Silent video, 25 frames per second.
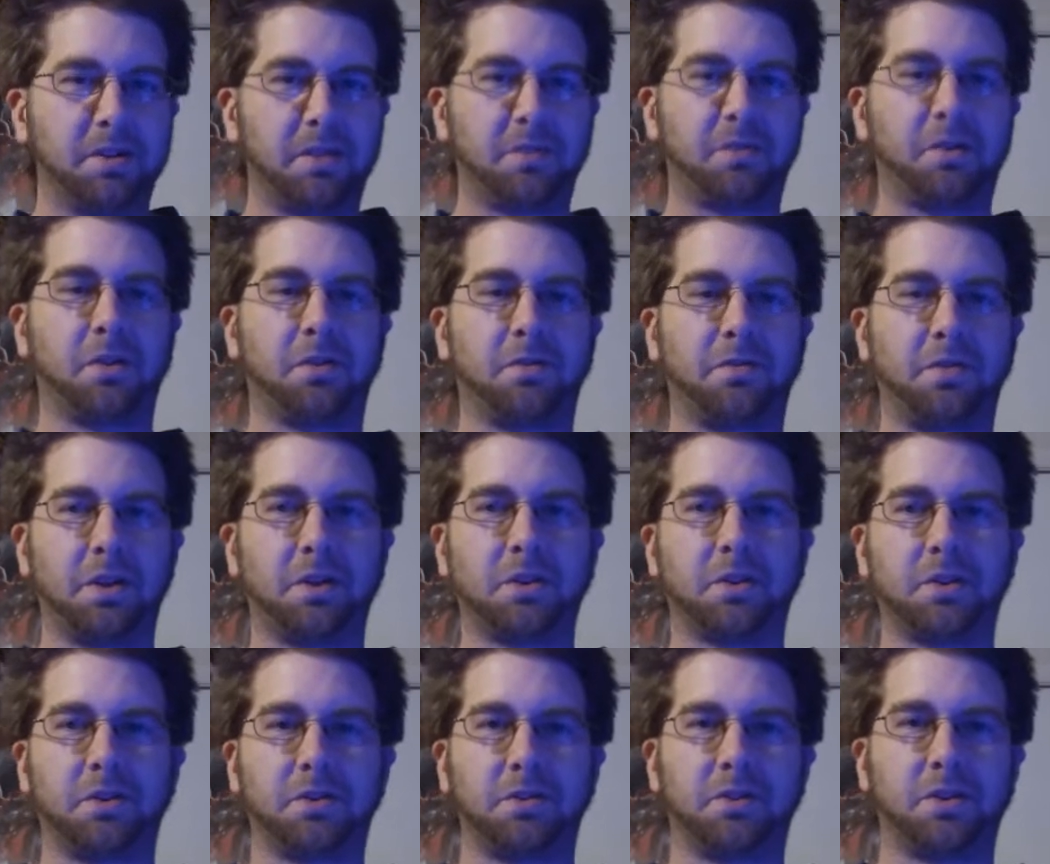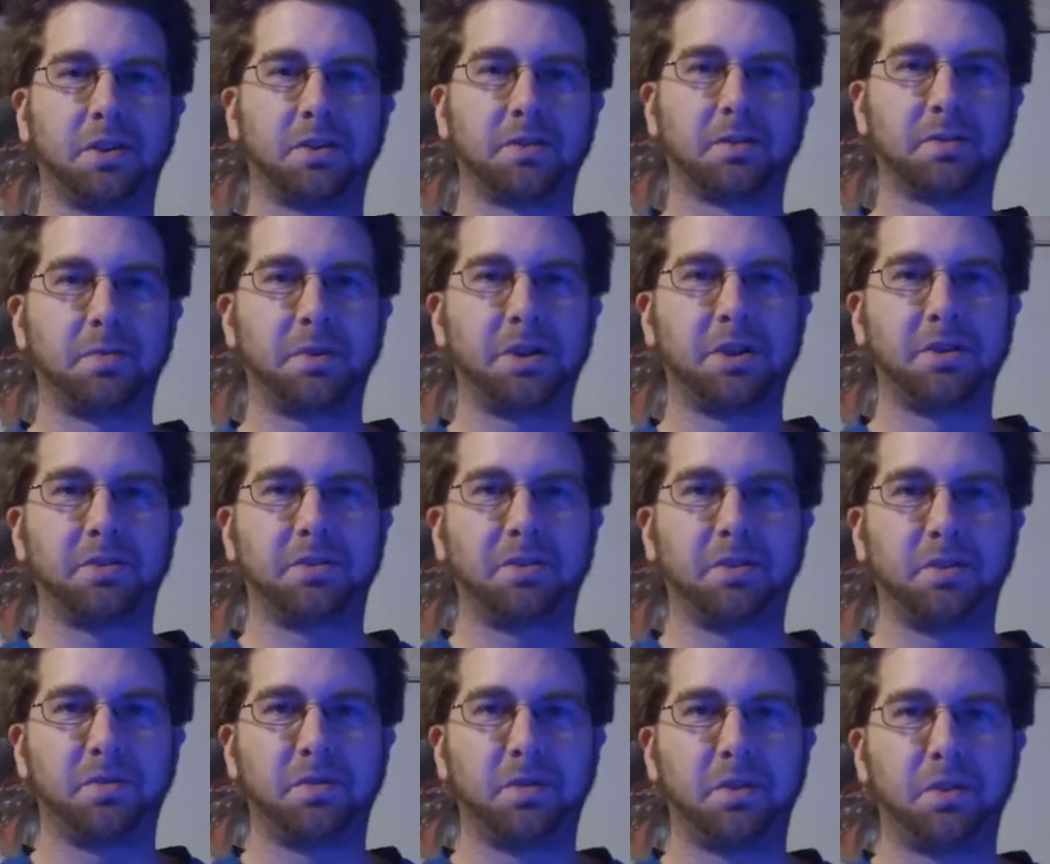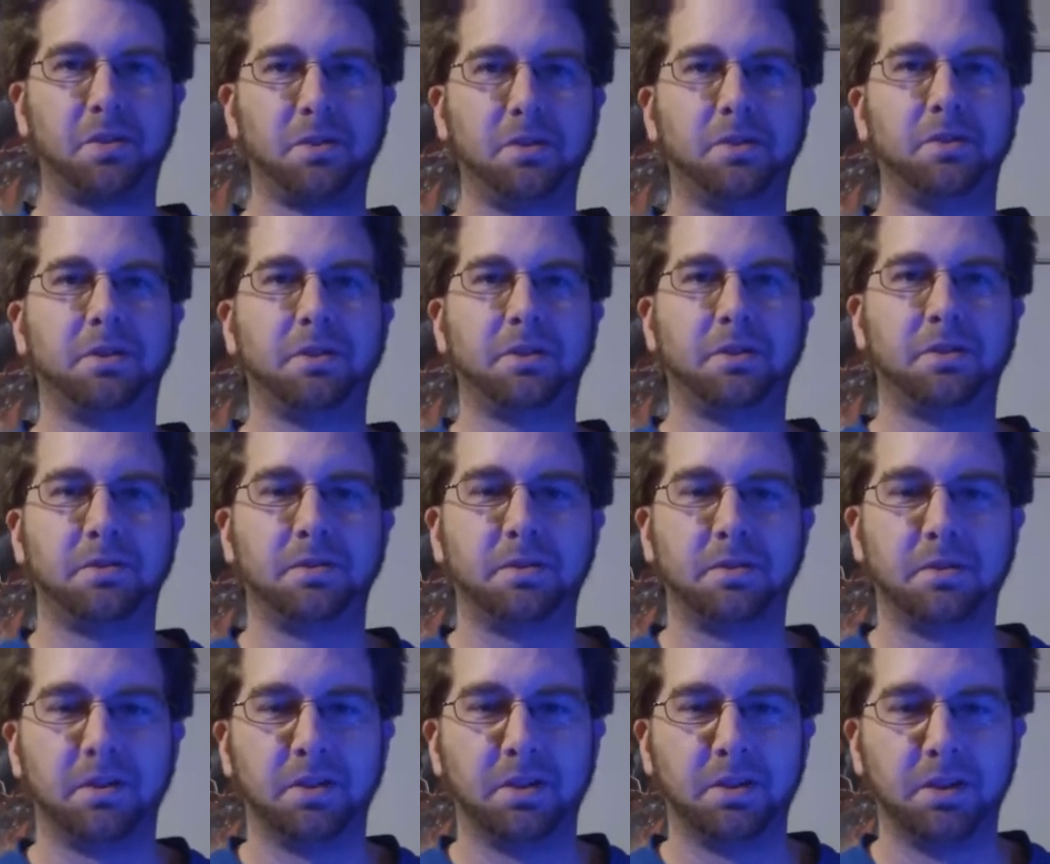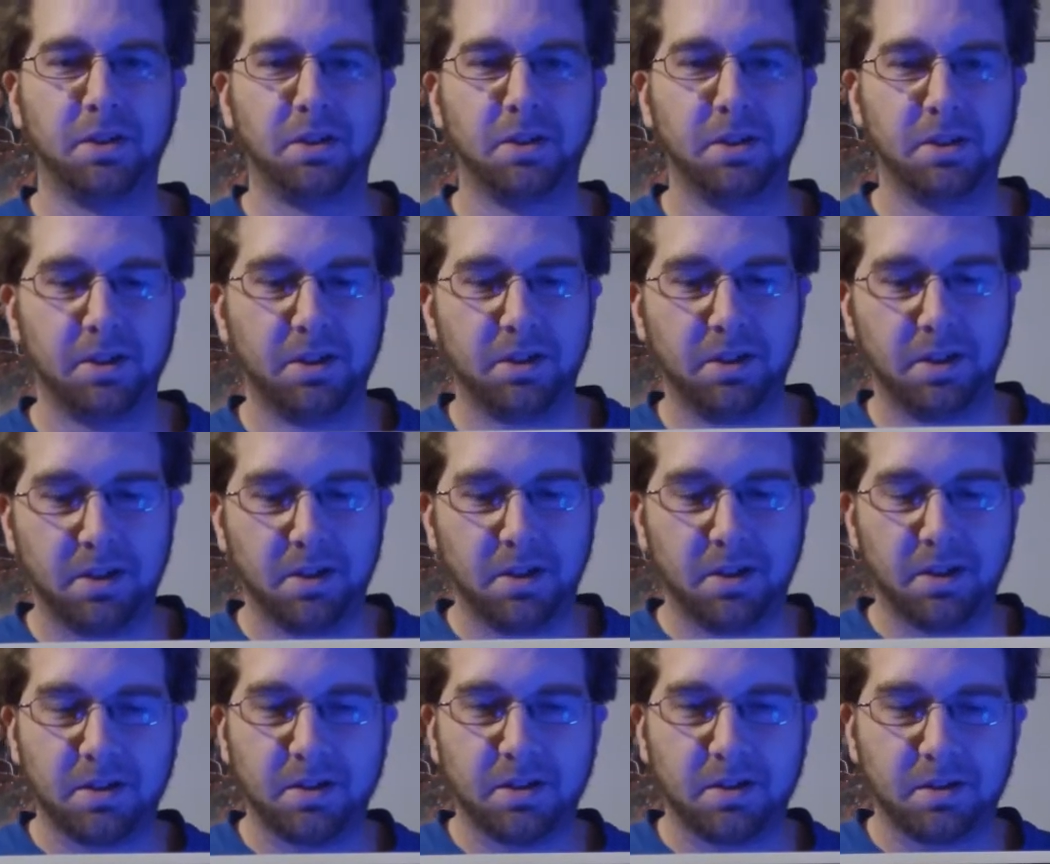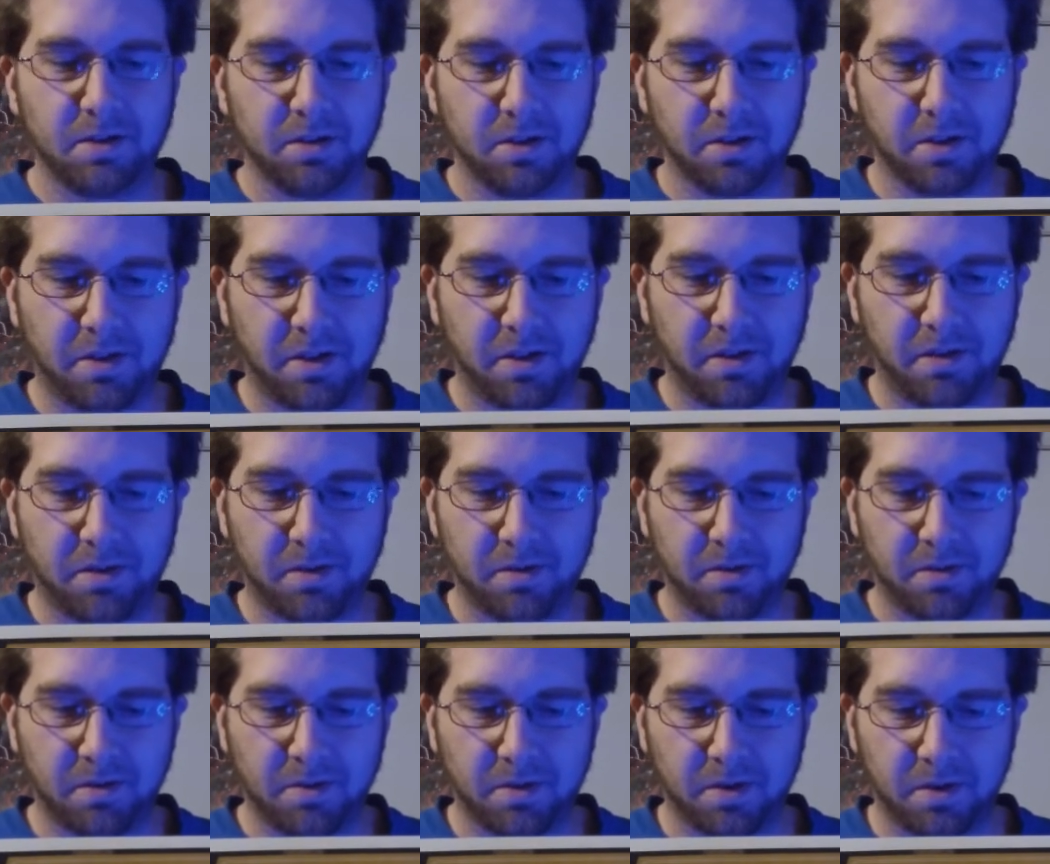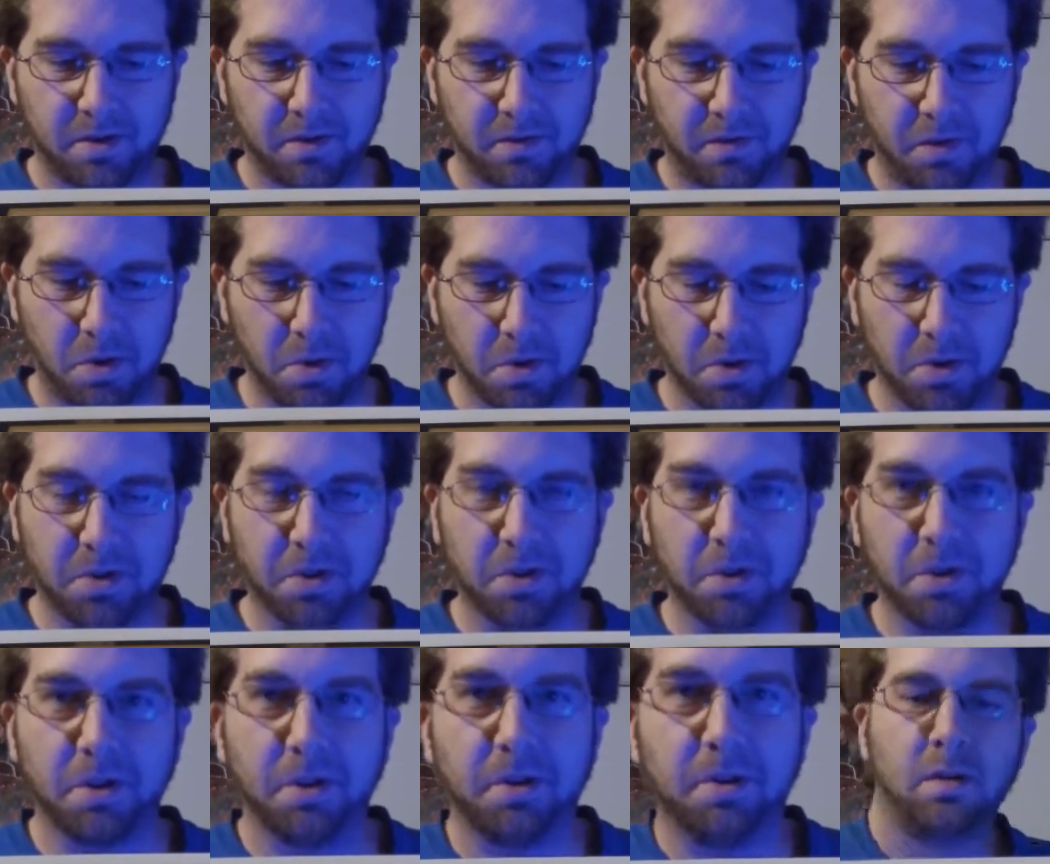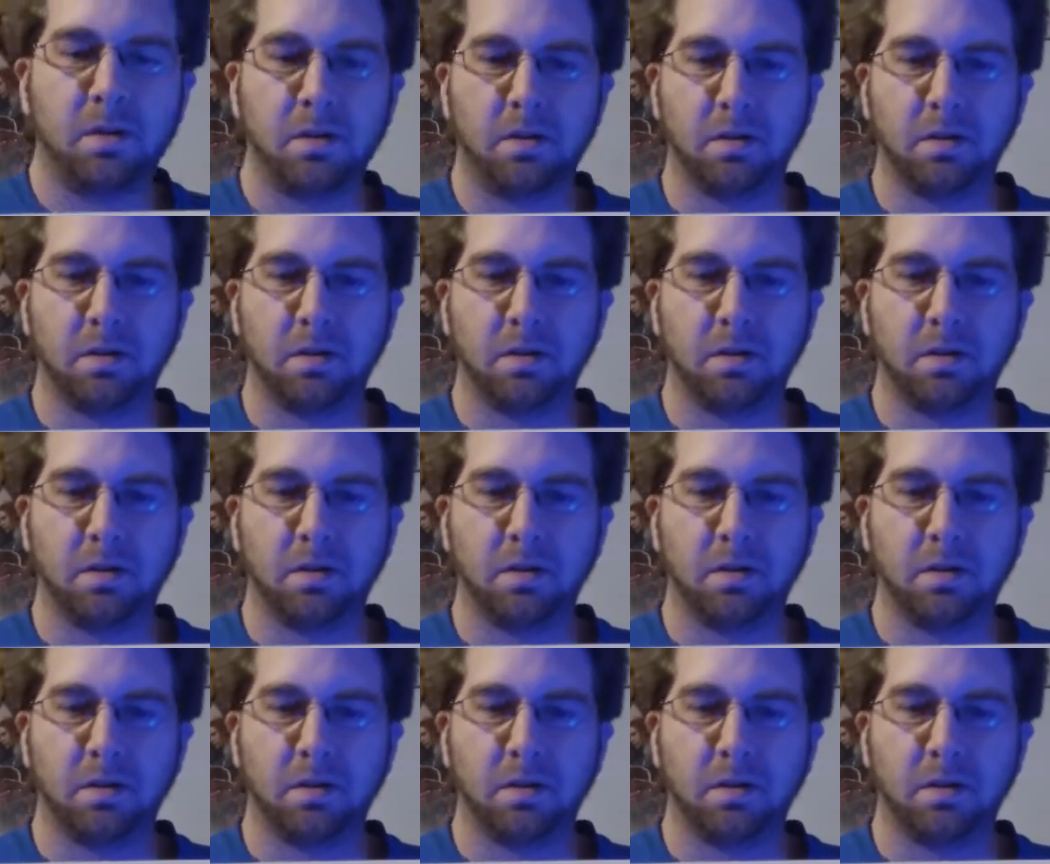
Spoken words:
I've heard very good things about it so far, and looking forward to it.